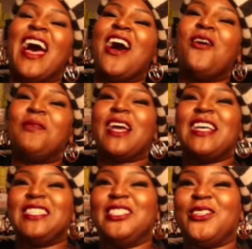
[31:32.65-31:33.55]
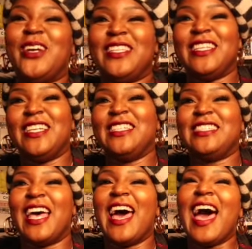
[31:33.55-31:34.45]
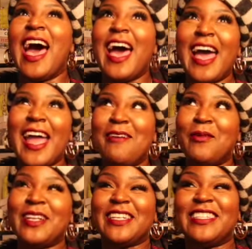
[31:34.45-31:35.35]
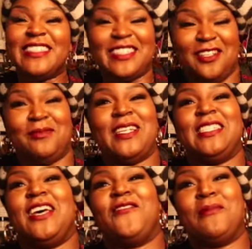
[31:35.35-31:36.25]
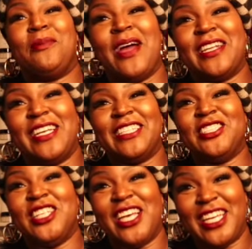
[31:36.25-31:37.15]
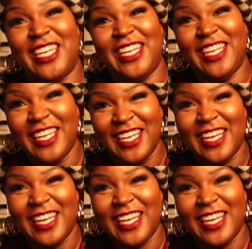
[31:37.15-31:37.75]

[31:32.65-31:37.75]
I hope you guys enjoyed this. I wouldn't consider myself a product junkie.